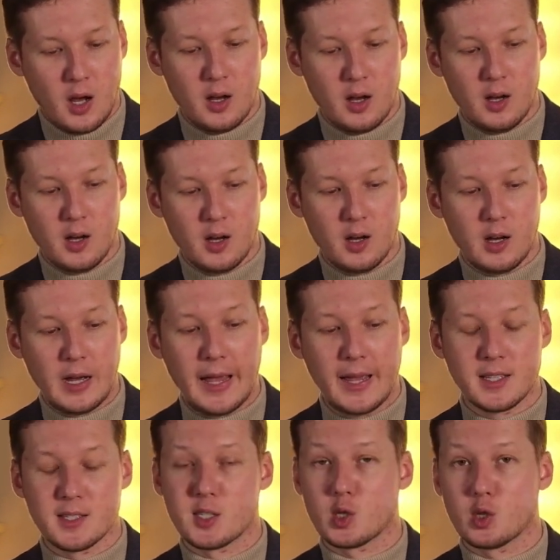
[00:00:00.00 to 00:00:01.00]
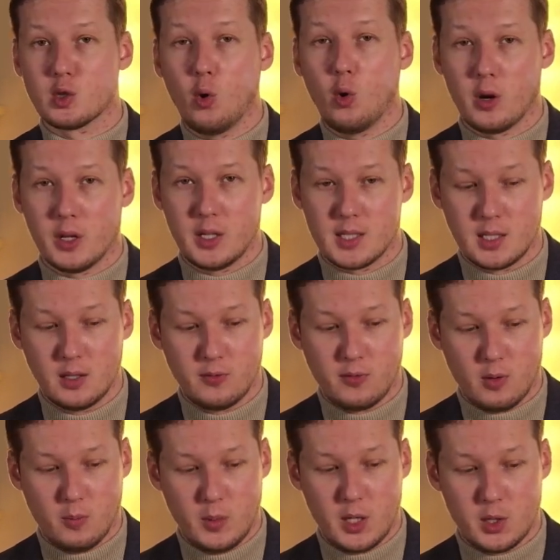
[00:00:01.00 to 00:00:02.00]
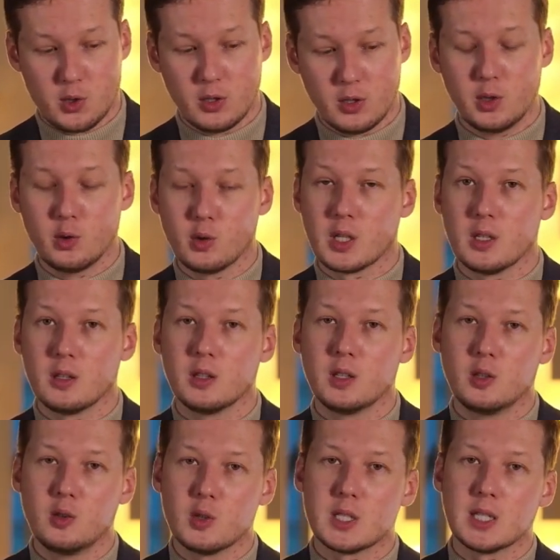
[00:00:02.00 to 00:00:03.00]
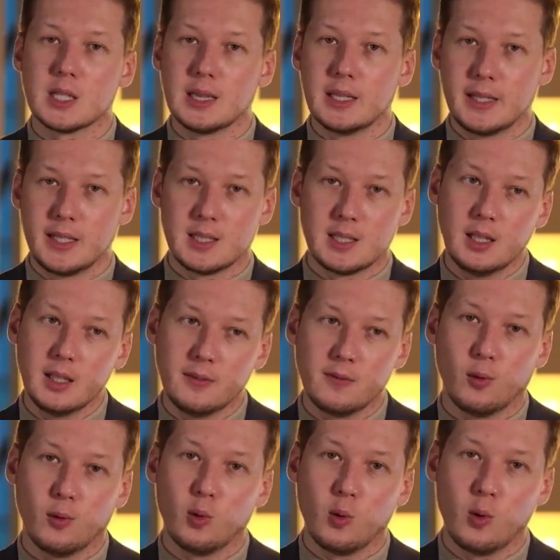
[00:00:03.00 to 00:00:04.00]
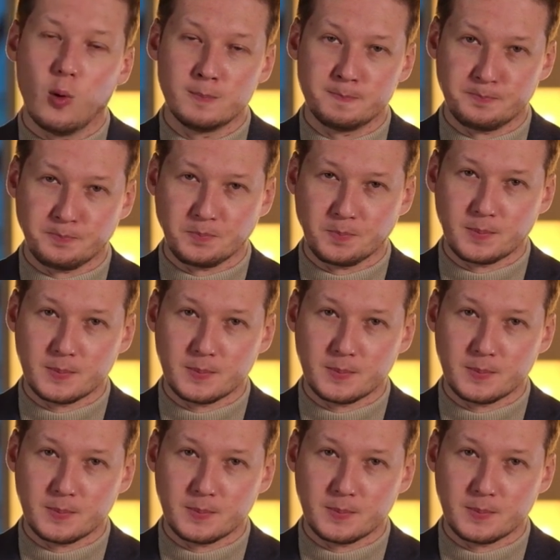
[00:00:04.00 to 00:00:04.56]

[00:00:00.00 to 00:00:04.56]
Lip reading: and store this information, you can use it later for